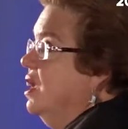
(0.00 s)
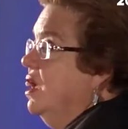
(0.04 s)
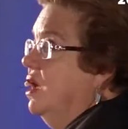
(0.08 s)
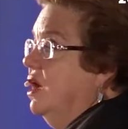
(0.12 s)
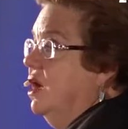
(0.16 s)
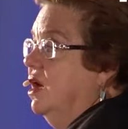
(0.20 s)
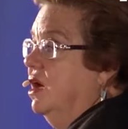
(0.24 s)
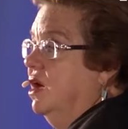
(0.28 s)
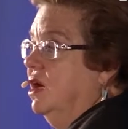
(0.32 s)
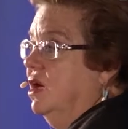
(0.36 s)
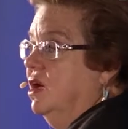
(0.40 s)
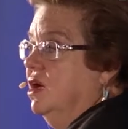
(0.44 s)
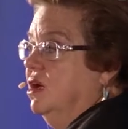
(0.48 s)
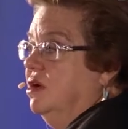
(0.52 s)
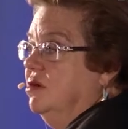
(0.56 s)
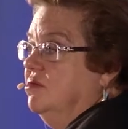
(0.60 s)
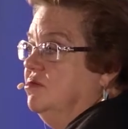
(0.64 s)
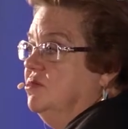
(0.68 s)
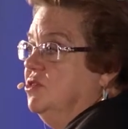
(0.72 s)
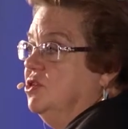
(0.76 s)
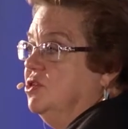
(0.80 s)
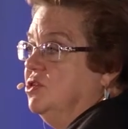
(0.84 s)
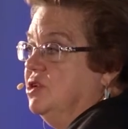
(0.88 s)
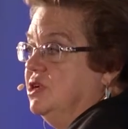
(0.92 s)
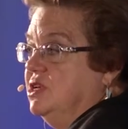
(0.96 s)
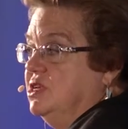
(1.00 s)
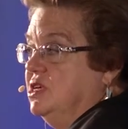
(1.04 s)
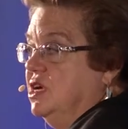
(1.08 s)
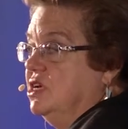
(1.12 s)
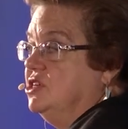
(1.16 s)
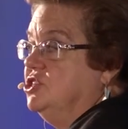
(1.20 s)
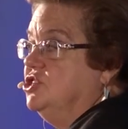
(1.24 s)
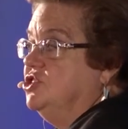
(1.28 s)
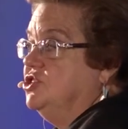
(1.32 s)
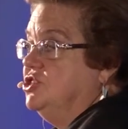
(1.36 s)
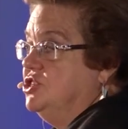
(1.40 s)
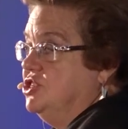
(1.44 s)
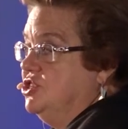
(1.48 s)
uh, you conduct
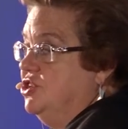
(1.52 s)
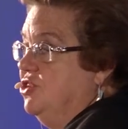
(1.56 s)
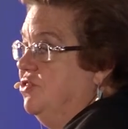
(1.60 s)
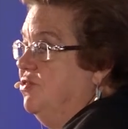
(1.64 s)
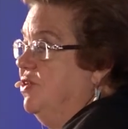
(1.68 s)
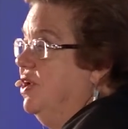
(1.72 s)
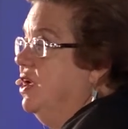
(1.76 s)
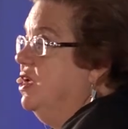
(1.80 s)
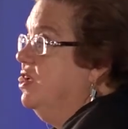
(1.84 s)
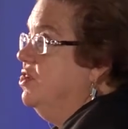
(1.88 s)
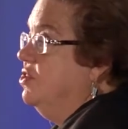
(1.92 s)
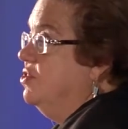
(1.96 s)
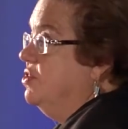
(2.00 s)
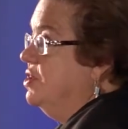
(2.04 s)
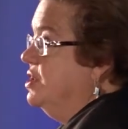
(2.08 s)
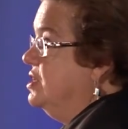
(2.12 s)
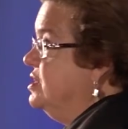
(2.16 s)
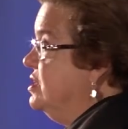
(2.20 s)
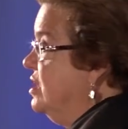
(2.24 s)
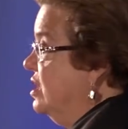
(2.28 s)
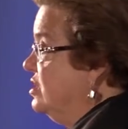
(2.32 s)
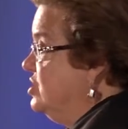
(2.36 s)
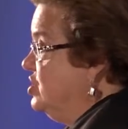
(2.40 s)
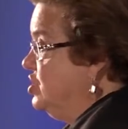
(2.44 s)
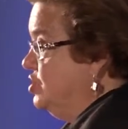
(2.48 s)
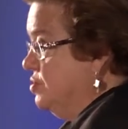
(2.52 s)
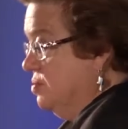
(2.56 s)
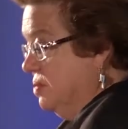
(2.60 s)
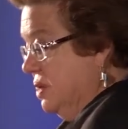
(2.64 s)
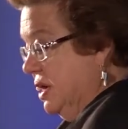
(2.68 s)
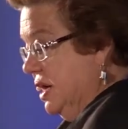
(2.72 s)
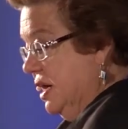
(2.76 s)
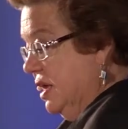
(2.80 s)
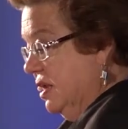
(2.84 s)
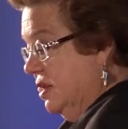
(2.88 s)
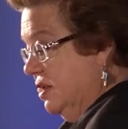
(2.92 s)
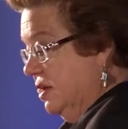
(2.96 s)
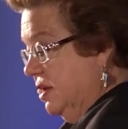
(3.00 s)
your survey, you conduct your
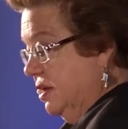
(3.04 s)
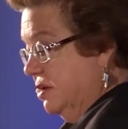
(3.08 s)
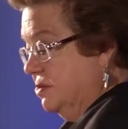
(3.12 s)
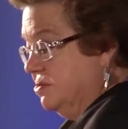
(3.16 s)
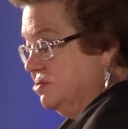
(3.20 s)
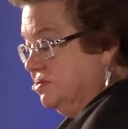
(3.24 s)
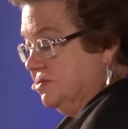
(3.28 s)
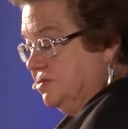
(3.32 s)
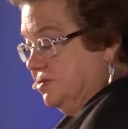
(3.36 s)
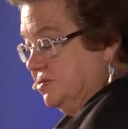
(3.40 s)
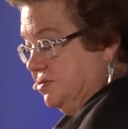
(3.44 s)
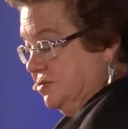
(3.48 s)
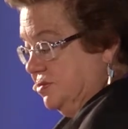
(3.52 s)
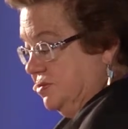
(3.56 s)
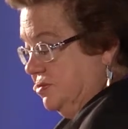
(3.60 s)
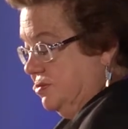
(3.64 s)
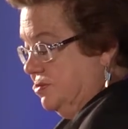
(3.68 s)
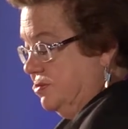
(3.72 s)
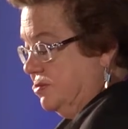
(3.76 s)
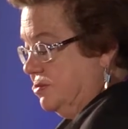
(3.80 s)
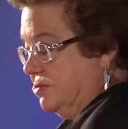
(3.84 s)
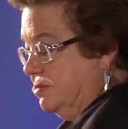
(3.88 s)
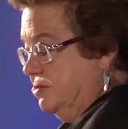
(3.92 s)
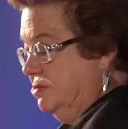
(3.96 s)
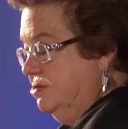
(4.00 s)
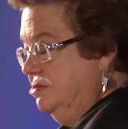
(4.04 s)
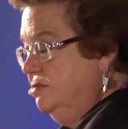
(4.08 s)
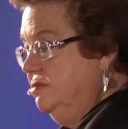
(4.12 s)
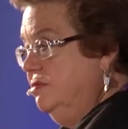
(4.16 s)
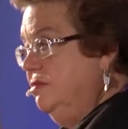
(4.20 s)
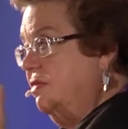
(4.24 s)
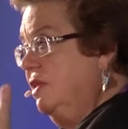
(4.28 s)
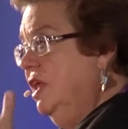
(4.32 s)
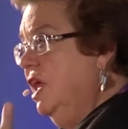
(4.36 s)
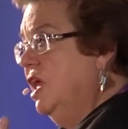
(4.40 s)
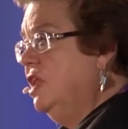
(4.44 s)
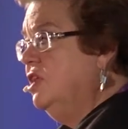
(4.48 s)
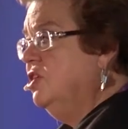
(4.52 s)
modeling,
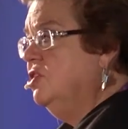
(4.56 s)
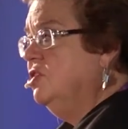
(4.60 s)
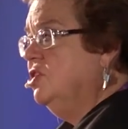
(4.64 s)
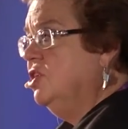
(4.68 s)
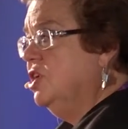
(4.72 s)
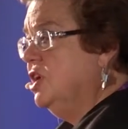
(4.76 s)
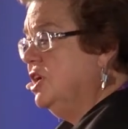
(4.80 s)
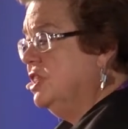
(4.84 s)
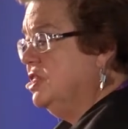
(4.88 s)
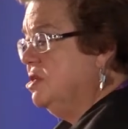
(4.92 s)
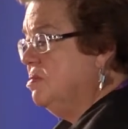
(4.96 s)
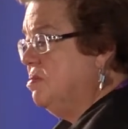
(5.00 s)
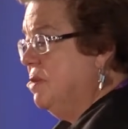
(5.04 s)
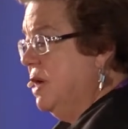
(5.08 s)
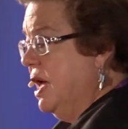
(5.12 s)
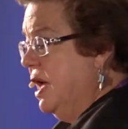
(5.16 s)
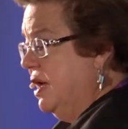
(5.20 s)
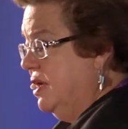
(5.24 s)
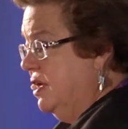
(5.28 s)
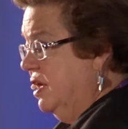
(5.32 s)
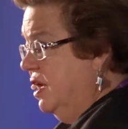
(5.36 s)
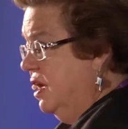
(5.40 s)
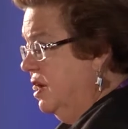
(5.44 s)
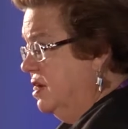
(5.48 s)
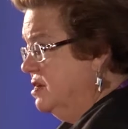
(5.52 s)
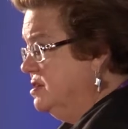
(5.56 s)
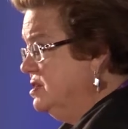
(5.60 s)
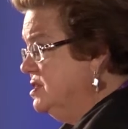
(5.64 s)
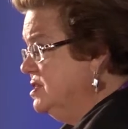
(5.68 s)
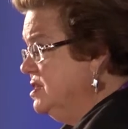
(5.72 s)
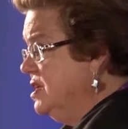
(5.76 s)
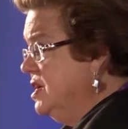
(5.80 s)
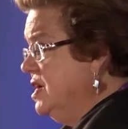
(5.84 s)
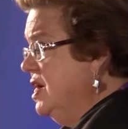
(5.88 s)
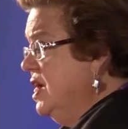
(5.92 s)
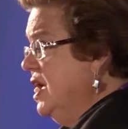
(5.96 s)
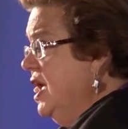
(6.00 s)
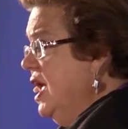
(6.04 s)
and you look at the back end.
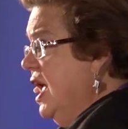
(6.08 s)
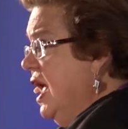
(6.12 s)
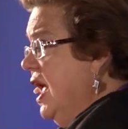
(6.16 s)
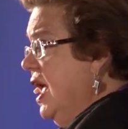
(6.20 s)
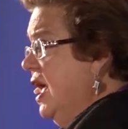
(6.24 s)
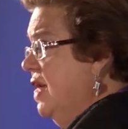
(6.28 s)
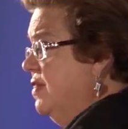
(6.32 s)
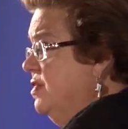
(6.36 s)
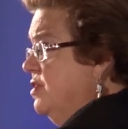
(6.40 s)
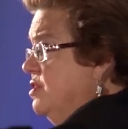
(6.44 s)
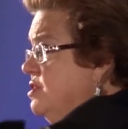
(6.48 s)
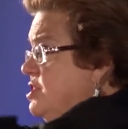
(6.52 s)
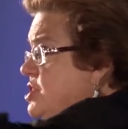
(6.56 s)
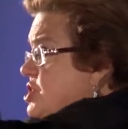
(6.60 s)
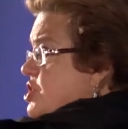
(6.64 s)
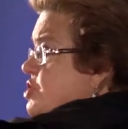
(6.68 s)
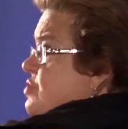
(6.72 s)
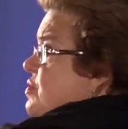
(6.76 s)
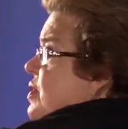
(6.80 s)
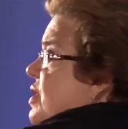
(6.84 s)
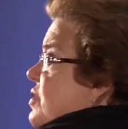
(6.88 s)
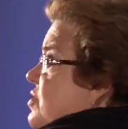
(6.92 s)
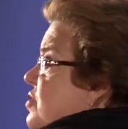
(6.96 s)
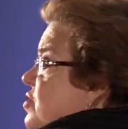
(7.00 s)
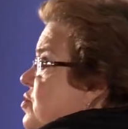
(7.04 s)
And there are two other